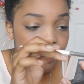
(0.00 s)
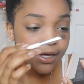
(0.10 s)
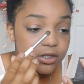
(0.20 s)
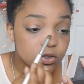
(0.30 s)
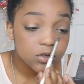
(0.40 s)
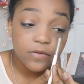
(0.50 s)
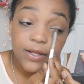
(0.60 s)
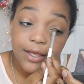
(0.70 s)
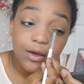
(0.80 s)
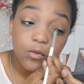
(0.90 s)
and sort of
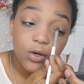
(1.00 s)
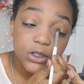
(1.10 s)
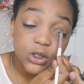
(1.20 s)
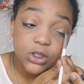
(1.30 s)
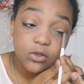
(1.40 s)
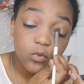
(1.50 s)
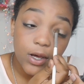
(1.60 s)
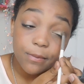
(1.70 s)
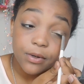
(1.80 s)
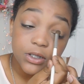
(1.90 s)
like a windshield
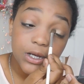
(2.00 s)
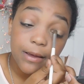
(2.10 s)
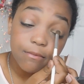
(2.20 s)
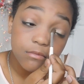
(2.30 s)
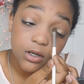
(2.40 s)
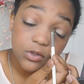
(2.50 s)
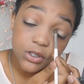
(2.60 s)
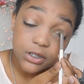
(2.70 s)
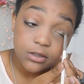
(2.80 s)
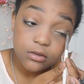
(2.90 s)
wiper type
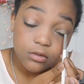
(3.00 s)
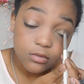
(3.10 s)
motion.